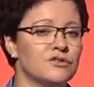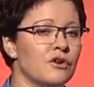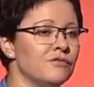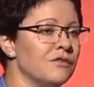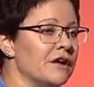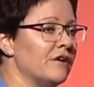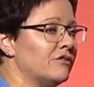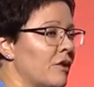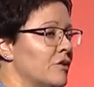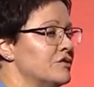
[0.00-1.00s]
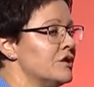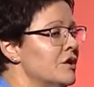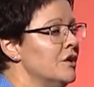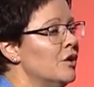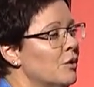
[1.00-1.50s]
Don't forget those
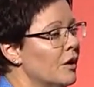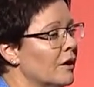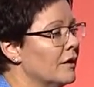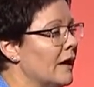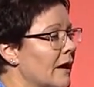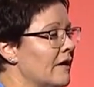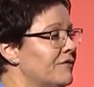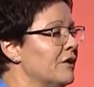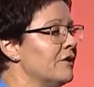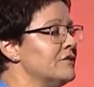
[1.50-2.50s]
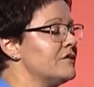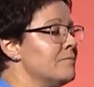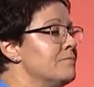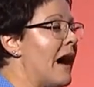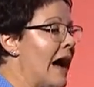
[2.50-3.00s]
who are, if there is a
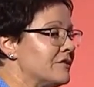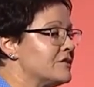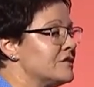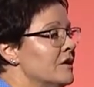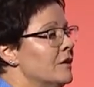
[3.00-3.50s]
mass